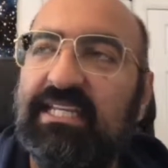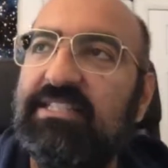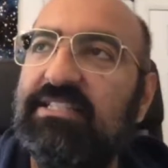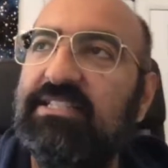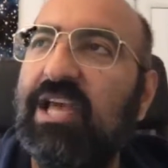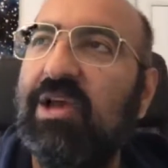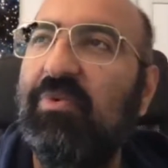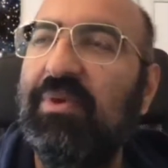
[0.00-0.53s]

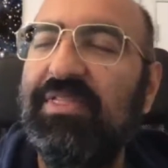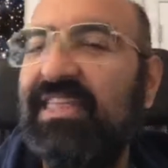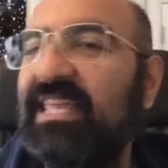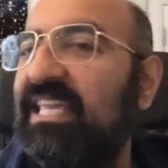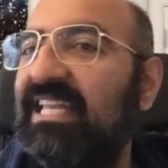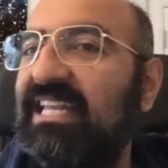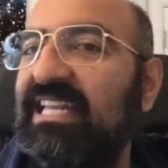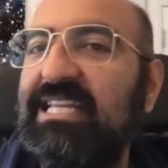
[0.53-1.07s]
So one
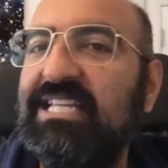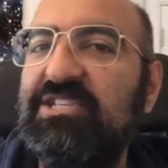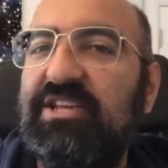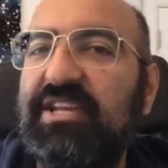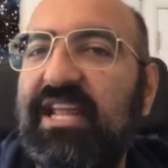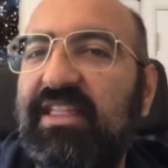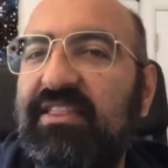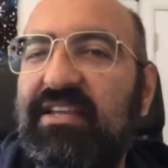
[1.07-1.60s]
thing can lead to
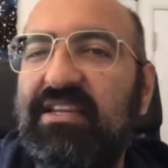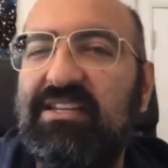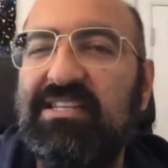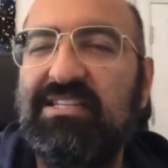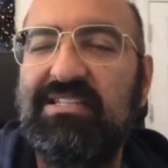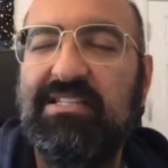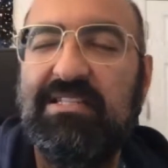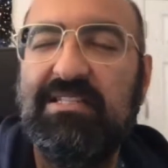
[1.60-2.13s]
another, and you
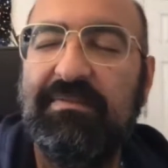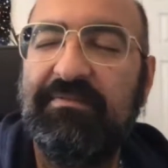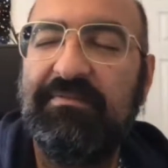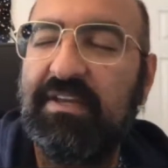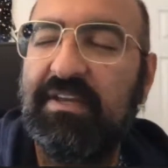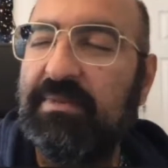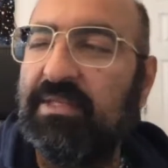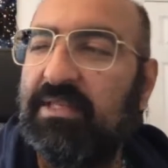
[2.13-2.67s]
need to do
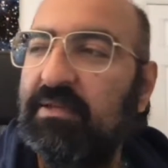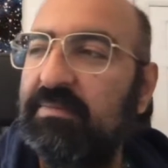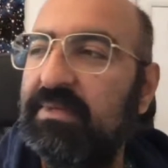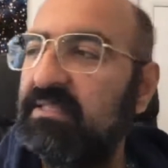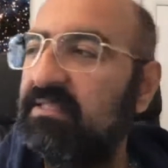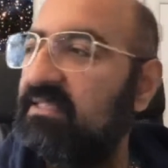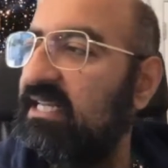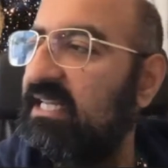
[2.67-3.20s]
something little
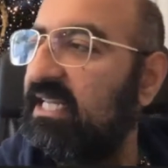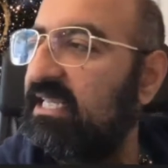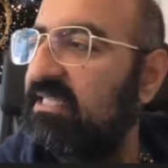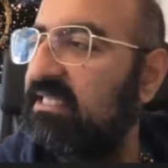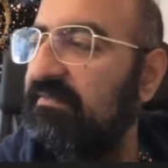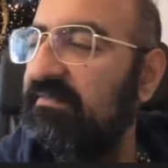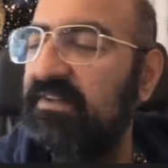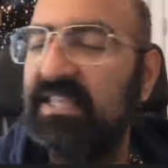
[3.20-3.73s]
bit silly,
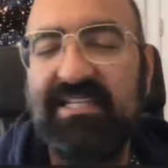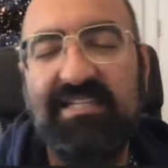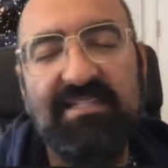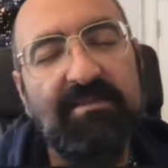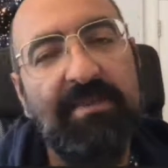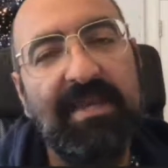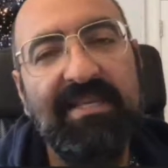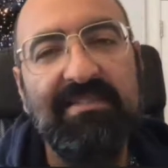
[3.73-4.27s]
something that
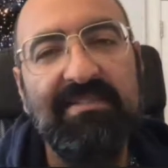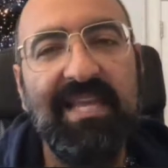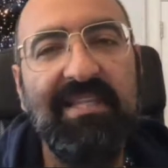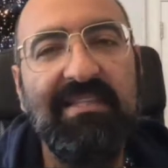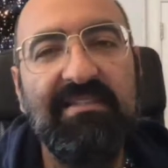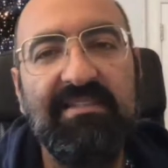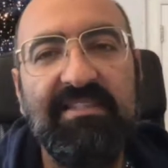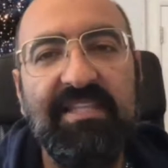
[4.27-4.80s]
doesn't make
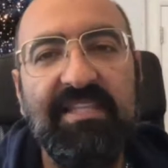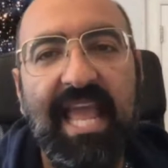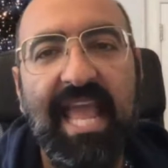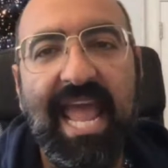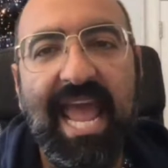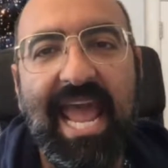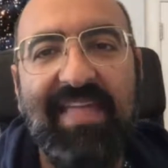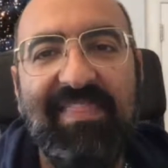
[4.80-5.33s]
sense,
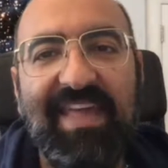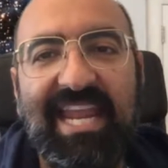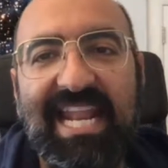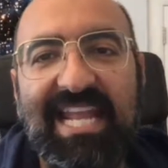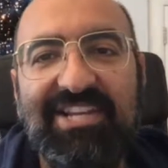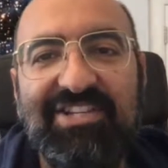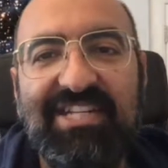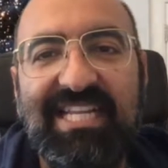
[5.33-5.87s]
and that can
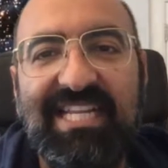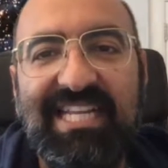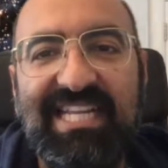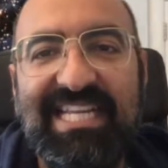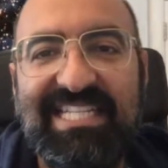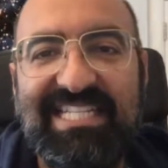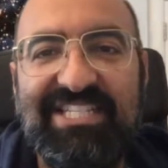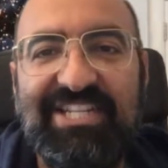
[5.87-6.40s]
actually
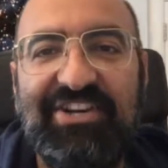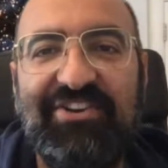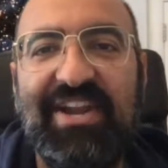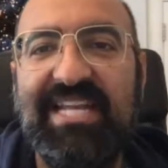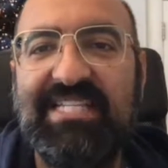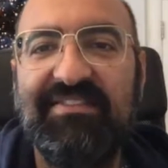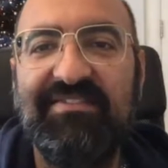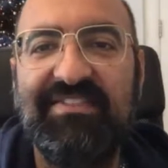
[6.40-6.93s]
lead to
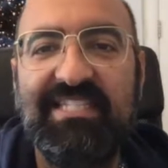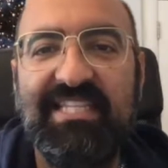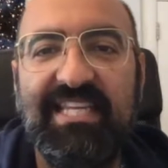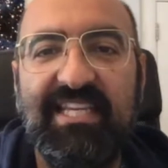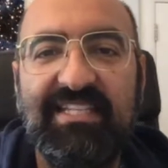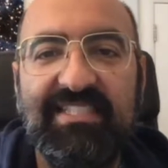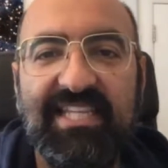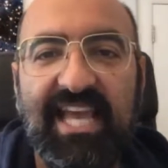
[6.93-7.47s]

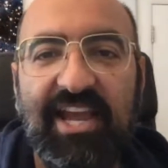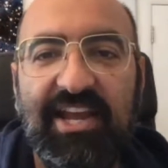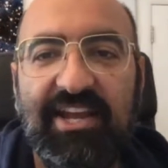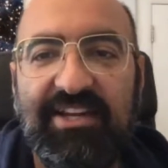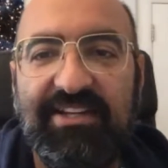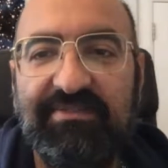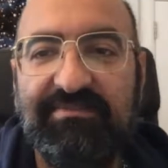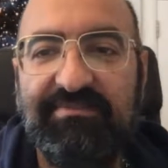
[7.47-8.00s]
creativity.
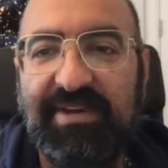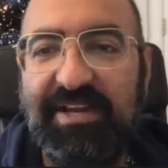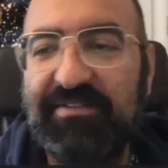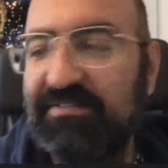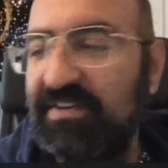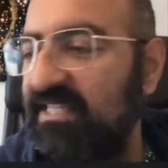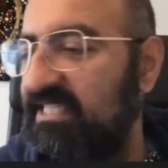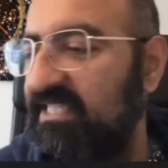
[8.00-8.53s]
So my
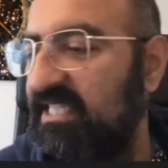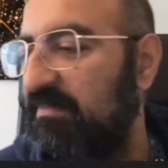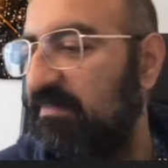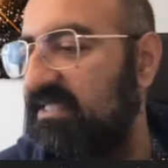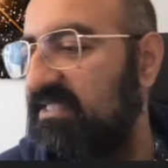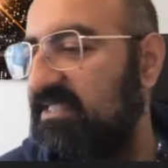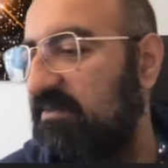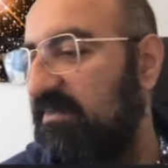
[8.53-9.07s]
first tip
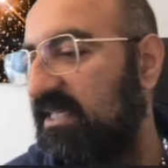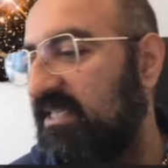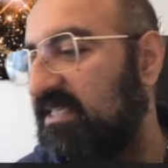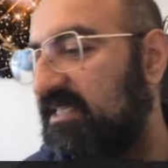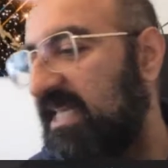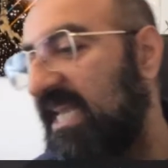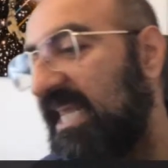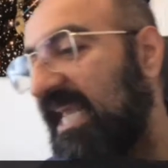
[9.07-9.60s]
is to be
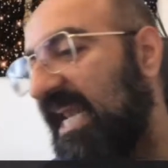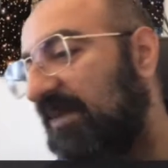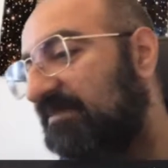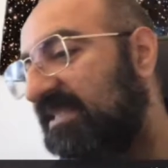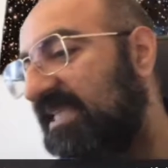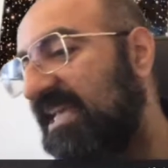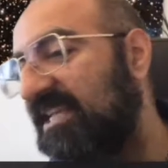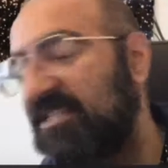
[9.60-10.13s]
silly, and I'm
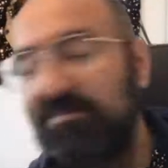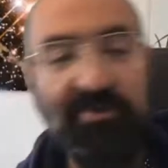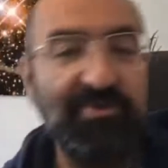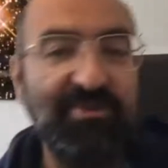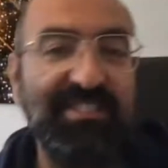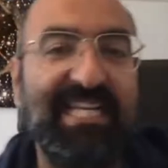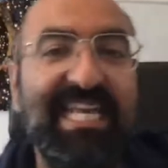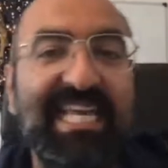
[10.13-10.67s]
saying small
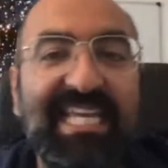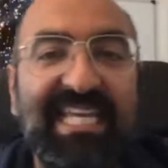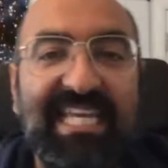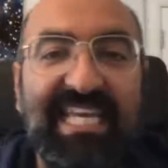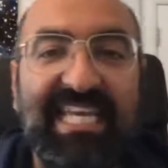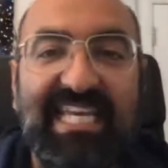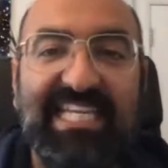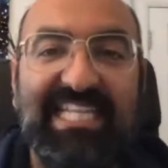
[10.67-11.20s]
silly
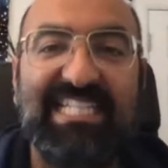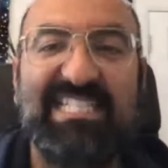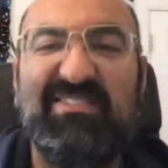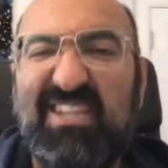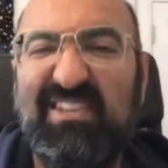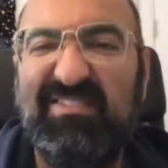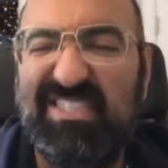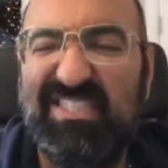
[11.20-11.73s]
because
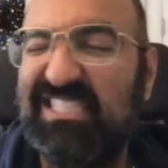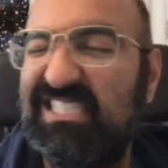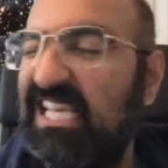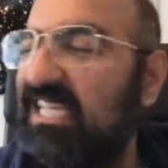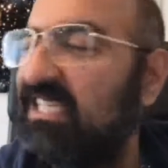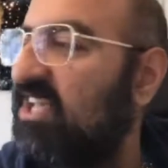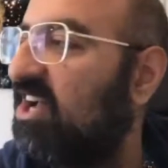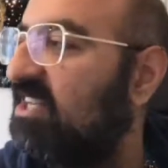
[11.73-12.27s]
sometimes
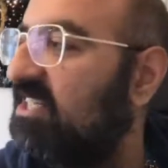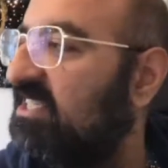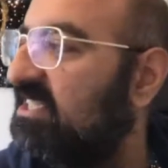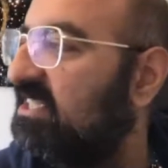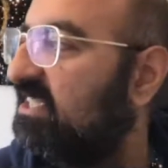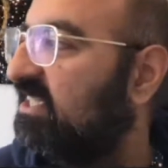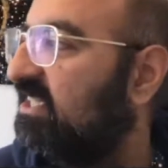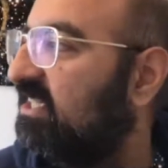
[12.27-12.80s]
it's hard
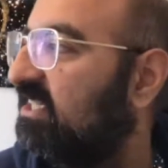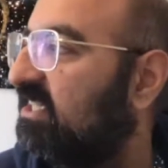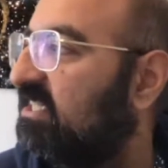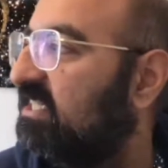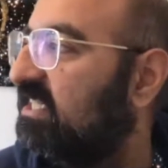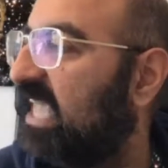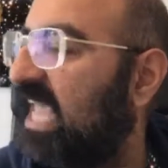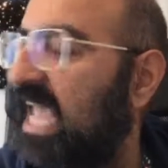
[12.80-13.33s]
to
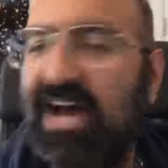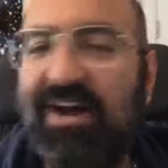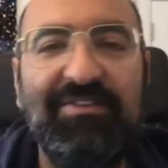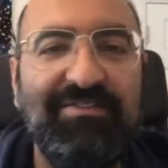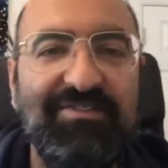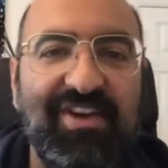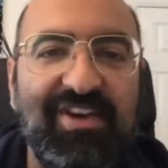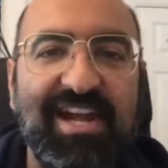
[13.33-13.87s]
get out
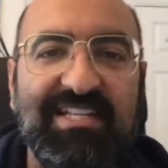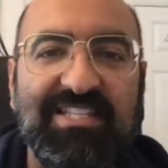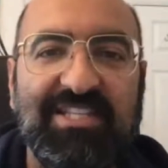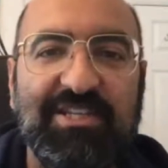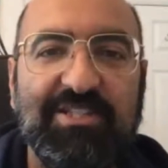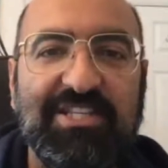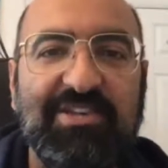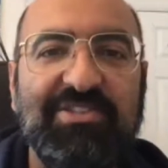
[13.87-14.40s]
of a rut.
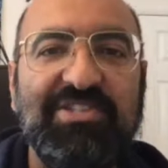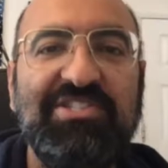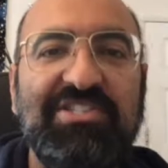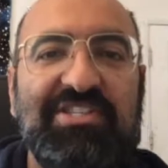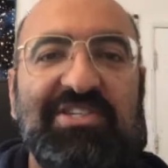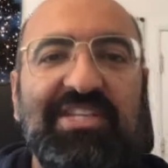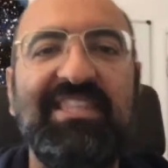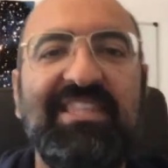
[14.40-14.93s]
You're so used
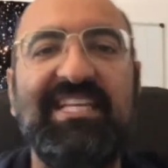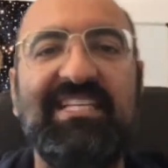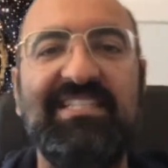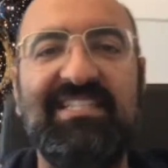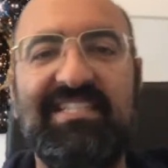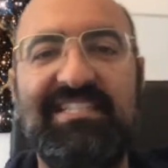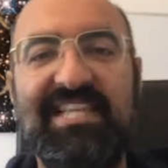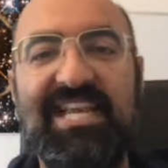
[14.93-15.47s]
to doing things
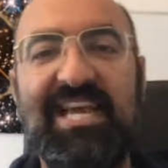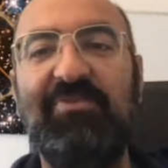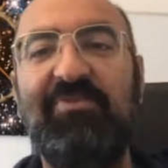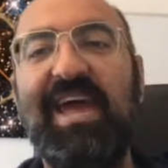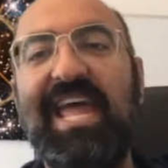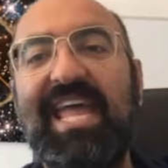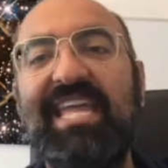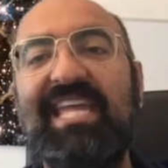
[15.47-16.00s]
in a certain
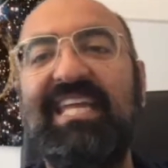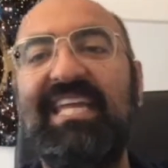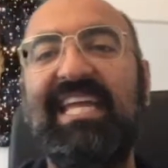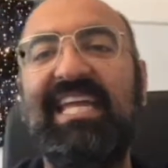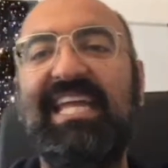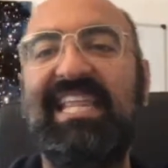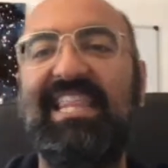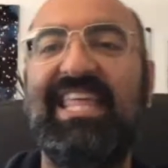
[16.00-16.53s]
way
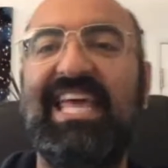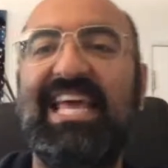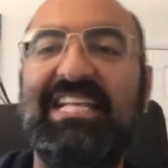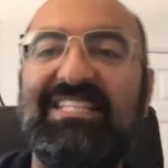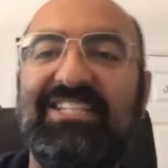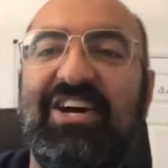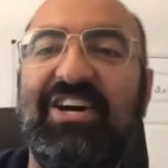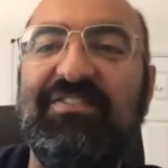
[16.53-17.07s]
that
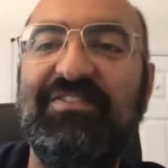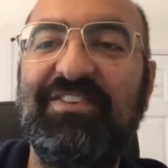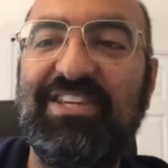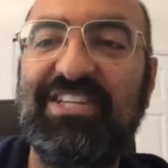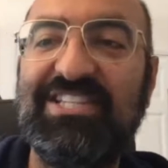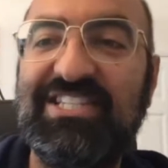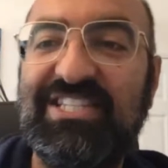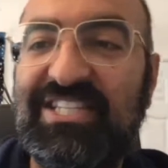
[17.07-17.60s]
it's hard for
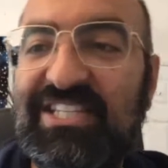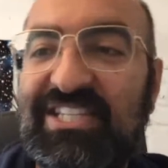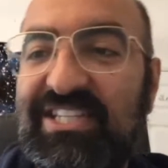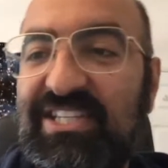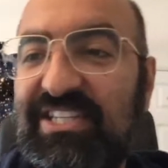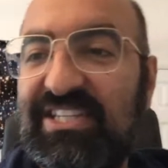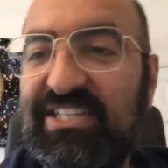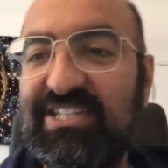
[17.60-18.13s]
you
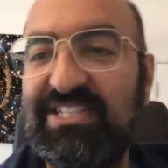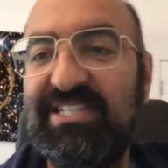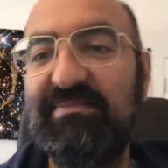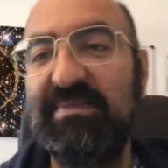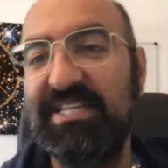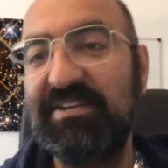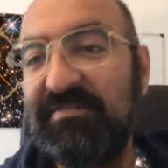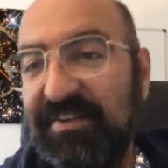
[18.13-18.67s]
to do
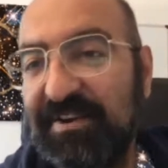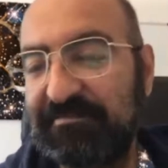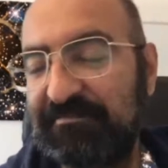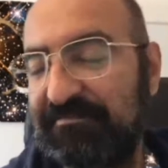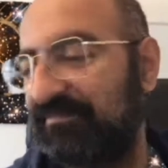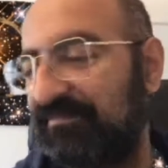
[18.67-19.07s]
something different.